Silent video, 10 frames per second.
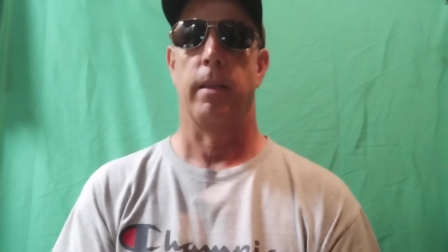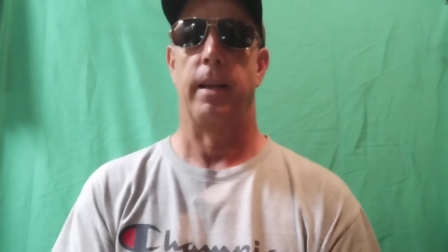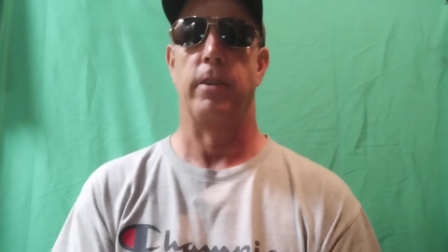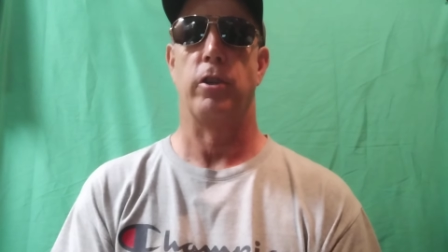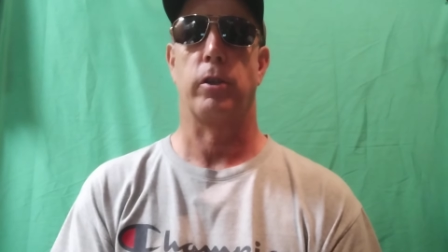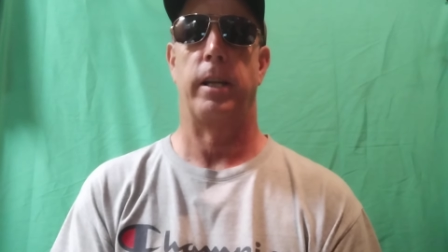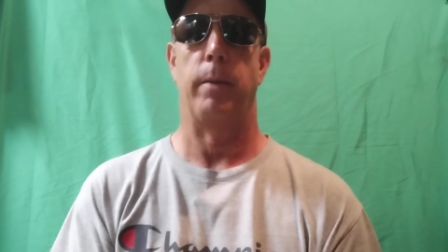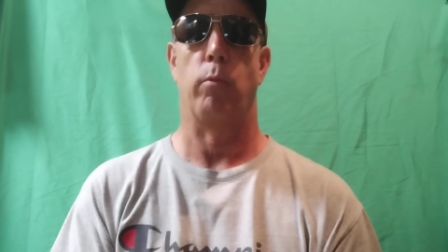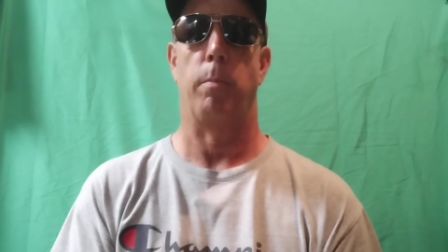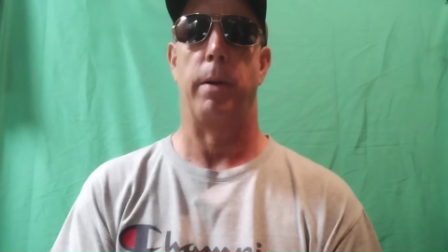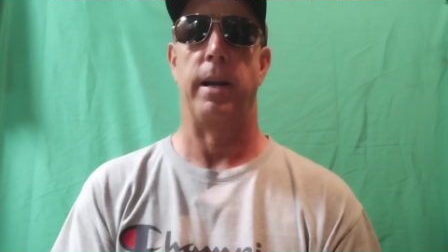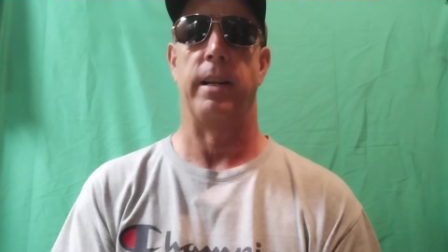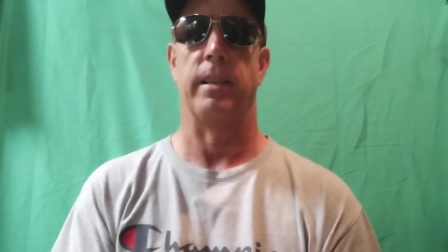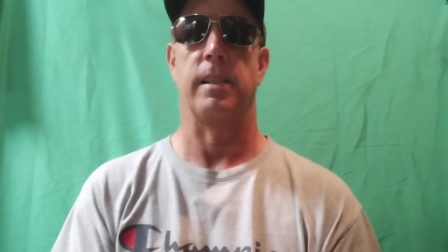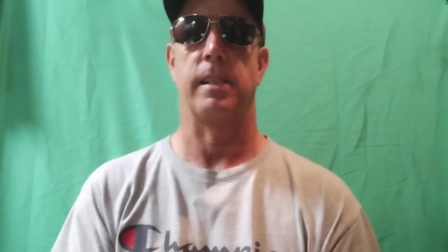they just keep
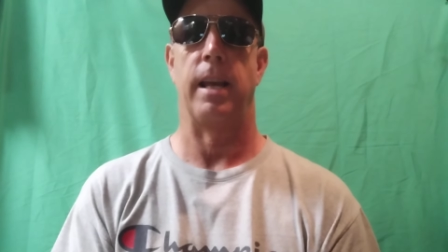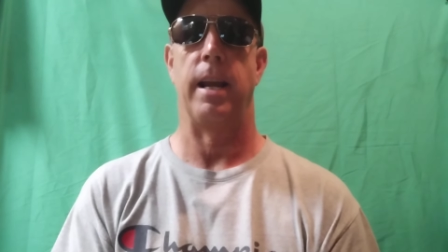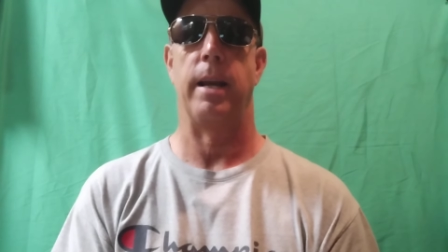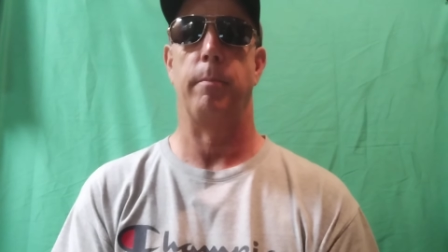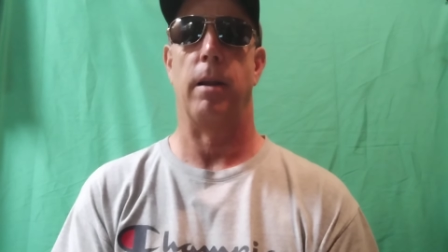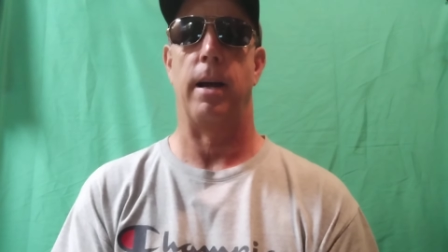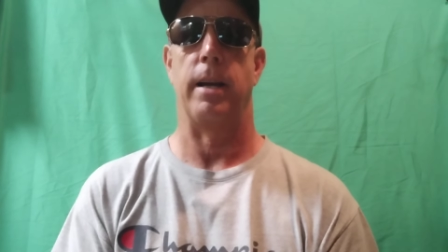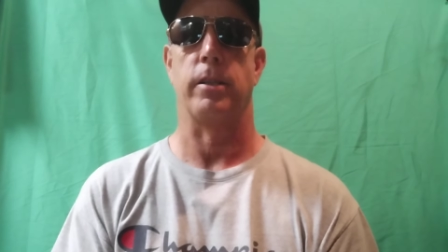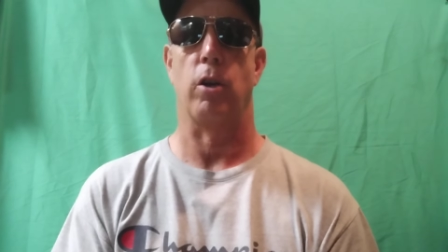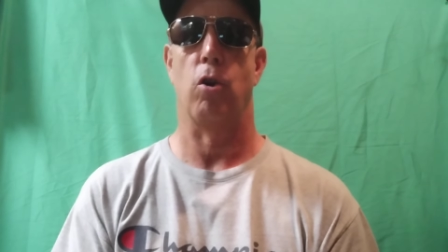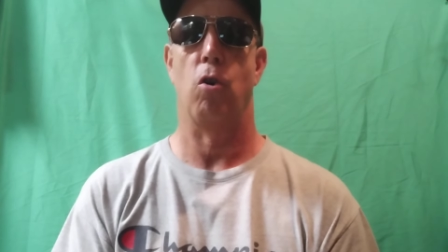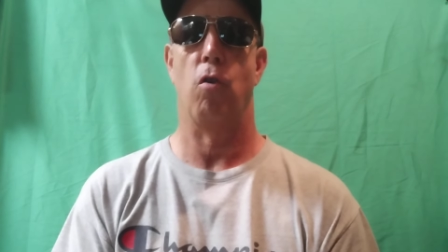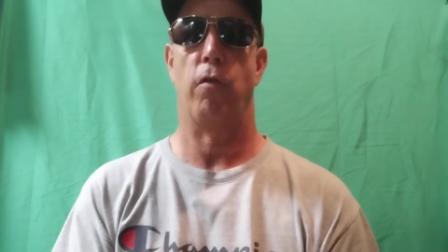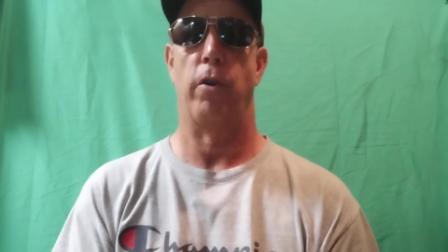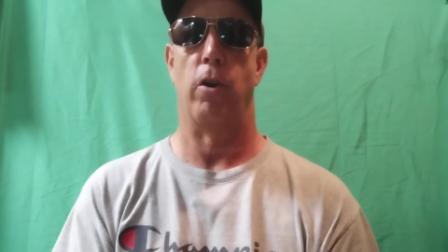repeating the same lies
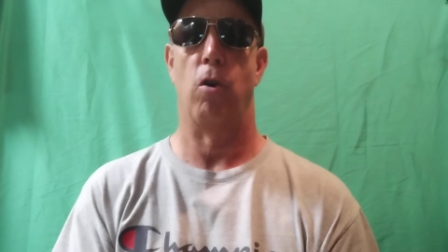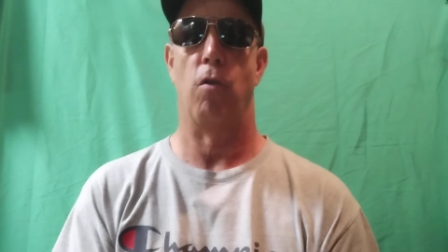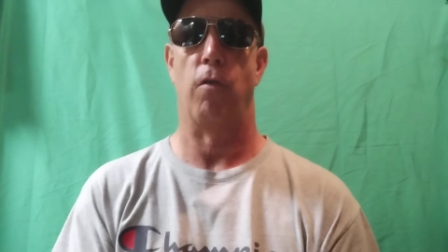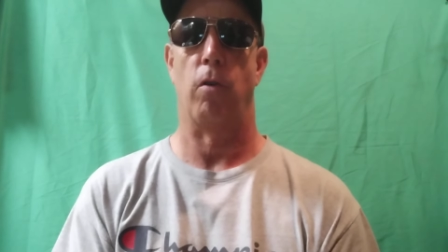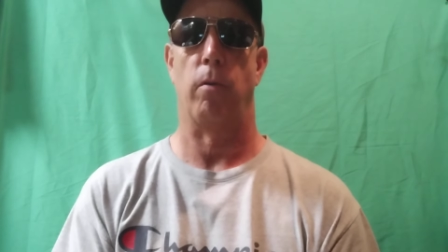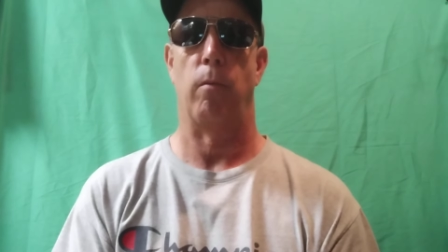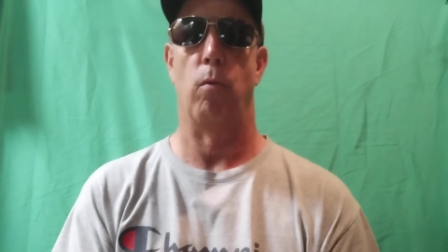over and over.